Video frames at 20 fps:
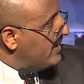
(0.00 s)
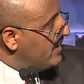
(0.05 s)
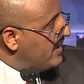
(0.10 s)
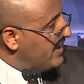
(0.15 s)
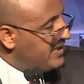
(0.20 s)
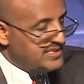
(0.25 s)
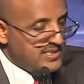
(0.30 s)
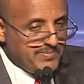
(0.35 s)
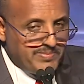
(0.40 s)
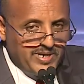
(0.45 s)

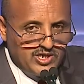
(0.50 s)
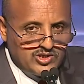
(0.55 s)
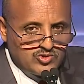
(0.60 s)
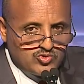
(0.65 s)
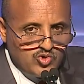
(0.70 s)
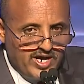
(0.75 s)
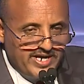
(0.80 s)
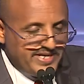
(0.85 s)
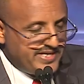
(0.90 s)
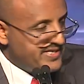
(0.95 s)
is about
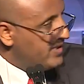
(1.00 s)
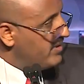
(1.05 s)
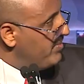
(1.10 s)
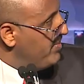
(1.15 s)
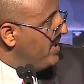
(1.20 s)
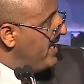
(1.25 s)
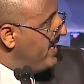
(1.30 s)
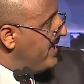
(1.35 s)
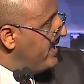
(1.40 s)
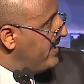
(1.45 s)
200
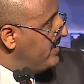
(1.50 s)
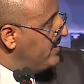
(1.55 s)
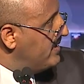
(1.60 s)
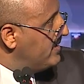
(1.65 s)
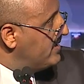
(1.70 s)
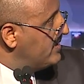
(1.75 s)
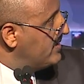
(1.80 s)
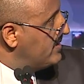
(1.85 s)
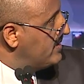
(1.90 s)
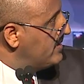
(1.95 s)
million
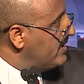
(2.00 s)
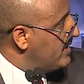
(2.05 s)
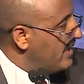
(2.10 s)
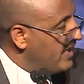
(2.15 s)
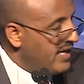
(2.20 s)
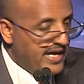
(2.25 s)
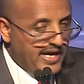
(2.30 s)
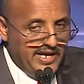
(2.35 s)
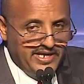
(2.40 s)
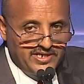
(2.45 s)

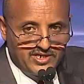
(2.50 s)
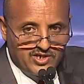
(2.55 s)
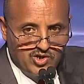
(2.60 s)
and